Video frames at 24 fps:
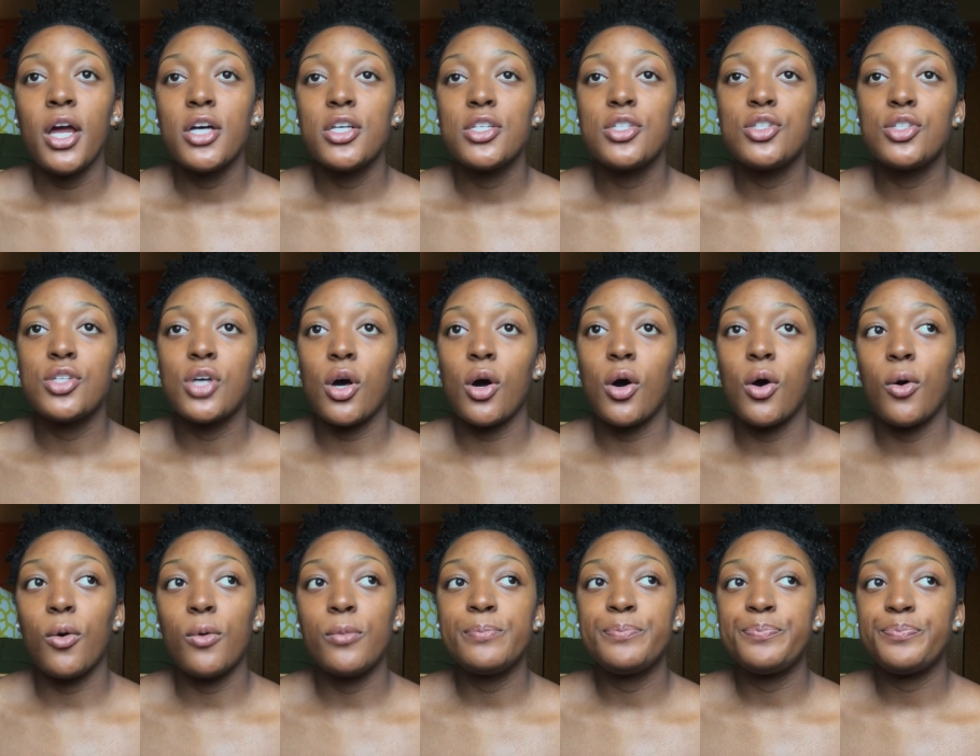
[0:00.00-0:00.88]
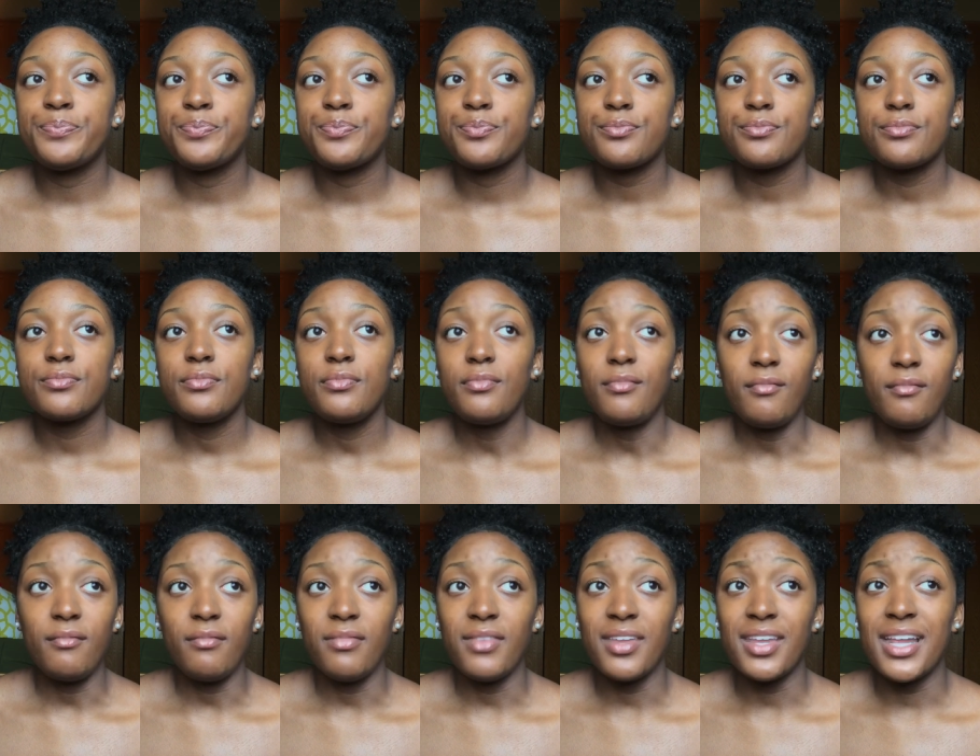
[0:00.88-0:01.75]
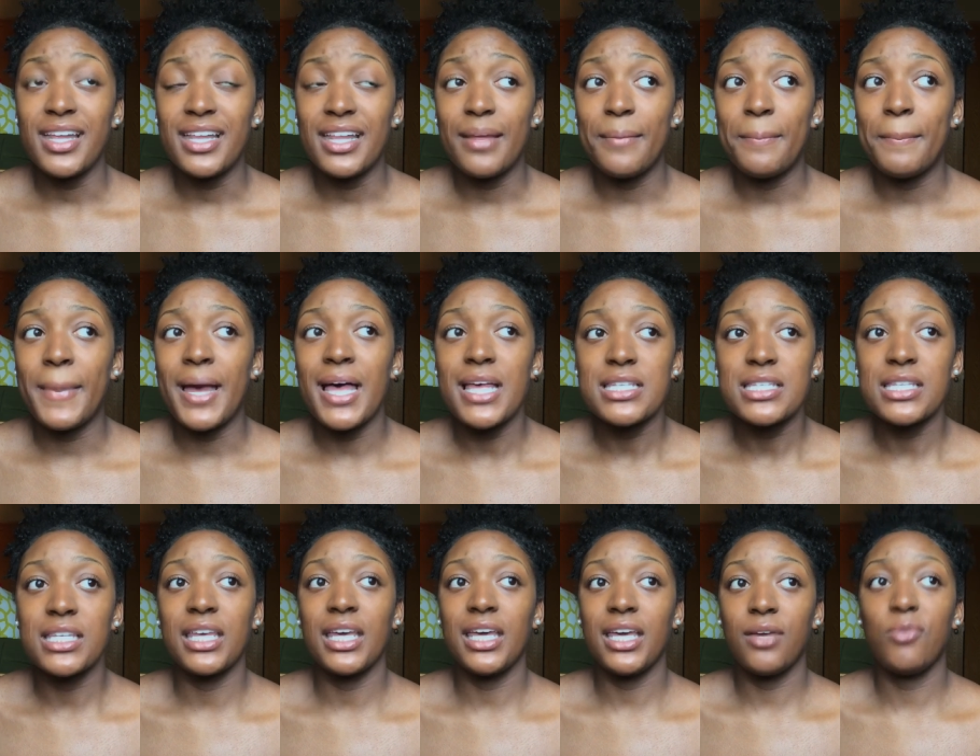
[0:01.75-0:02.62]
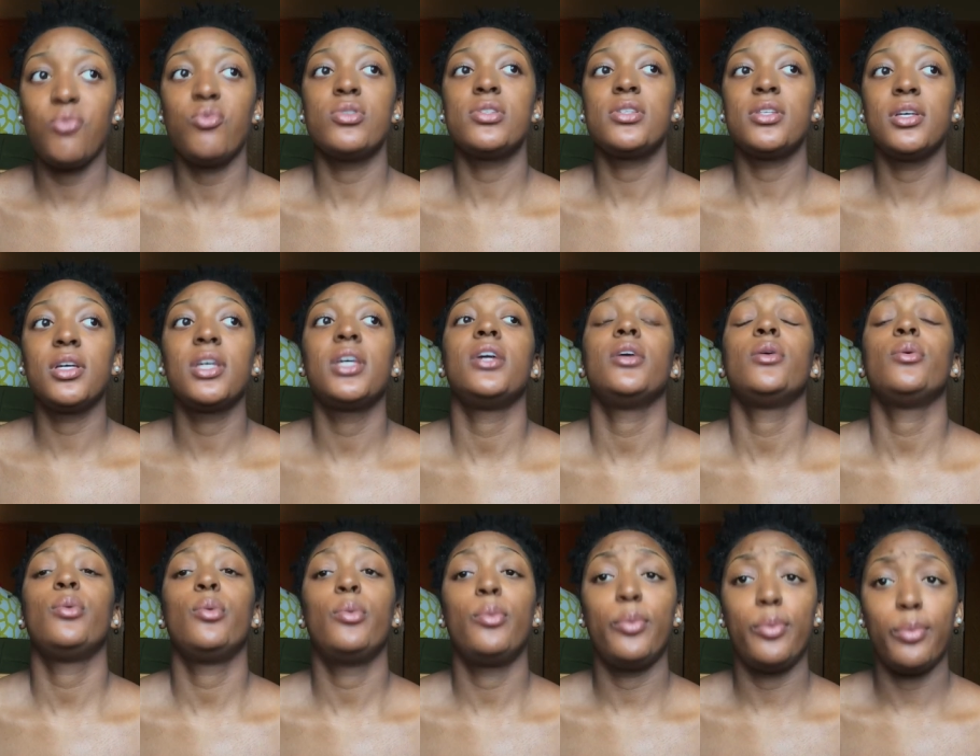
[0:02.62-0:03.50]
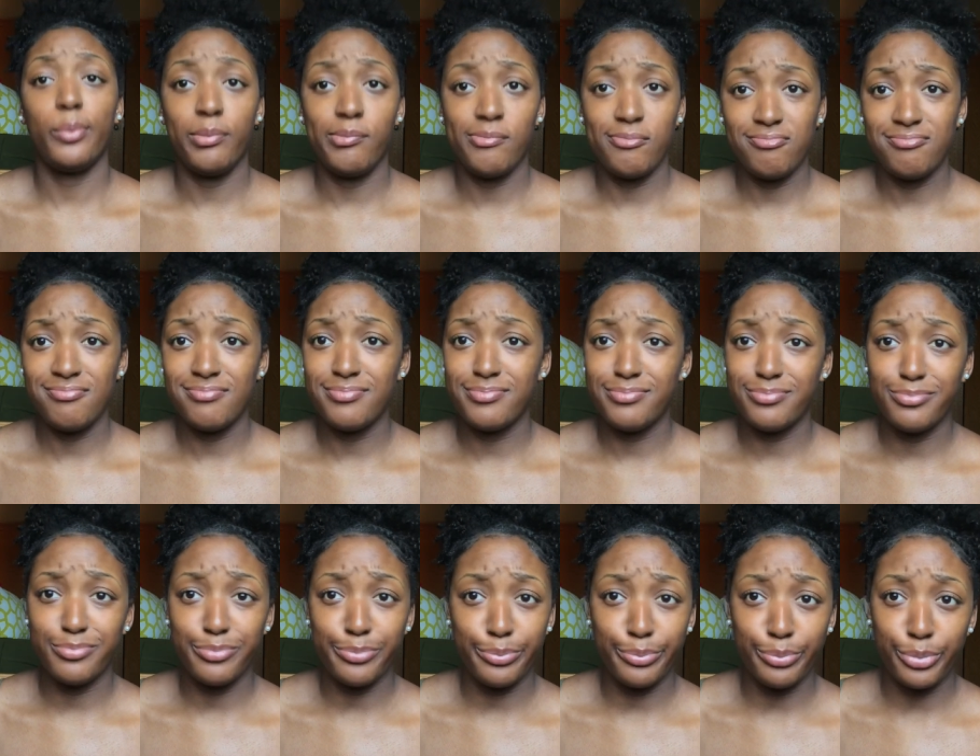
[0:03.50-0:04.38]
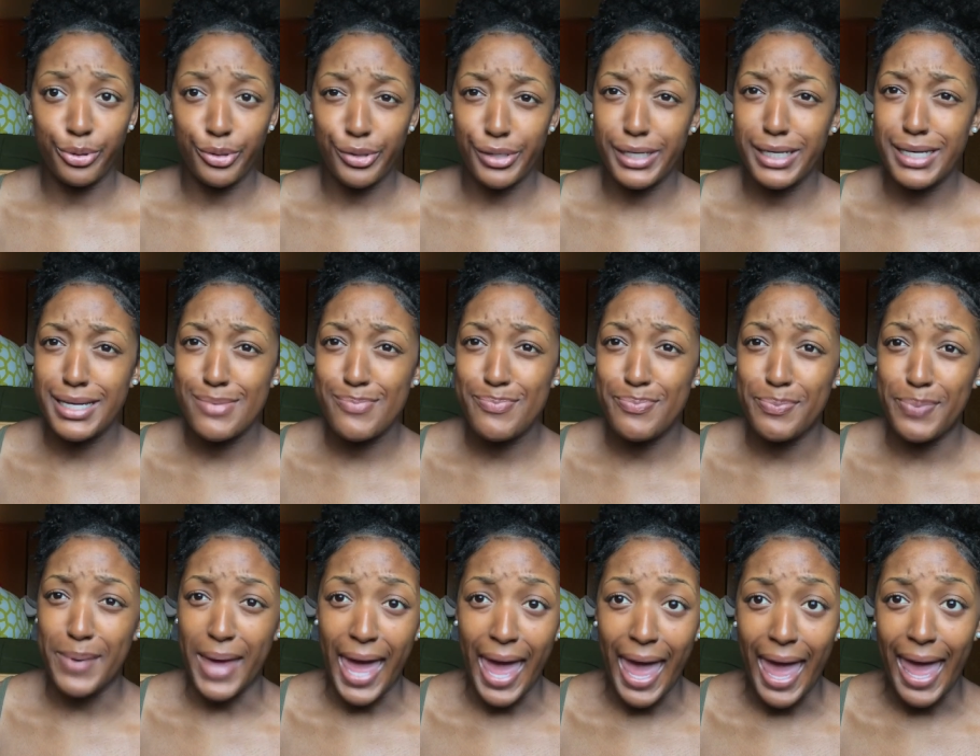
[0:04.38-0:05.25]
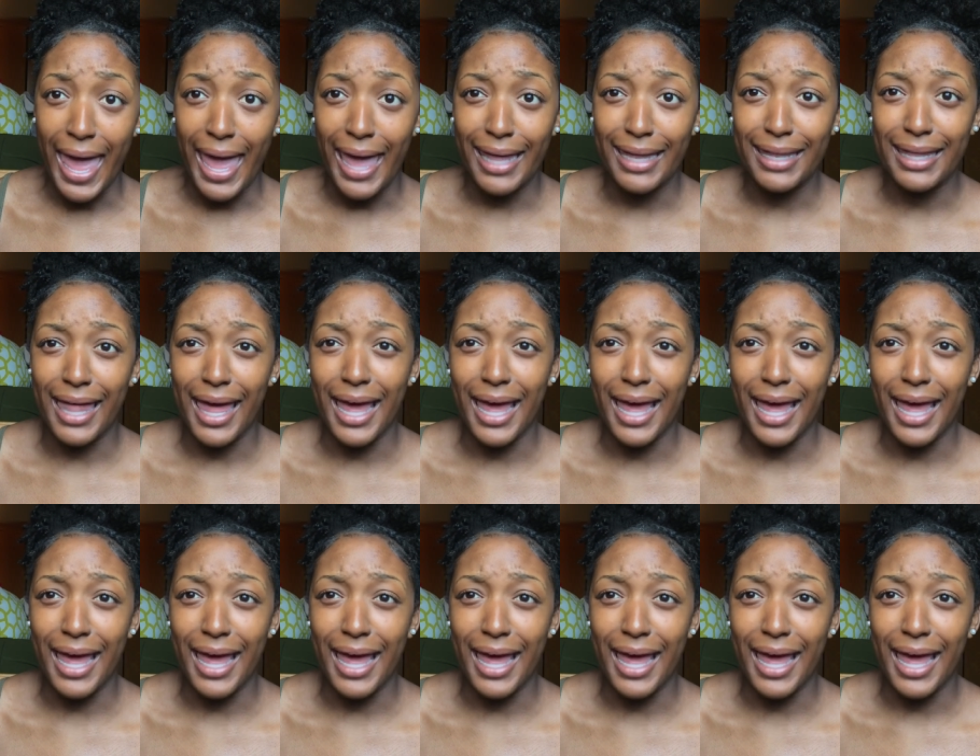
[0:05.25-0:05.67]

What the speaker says: So my skin was looking pretty bad.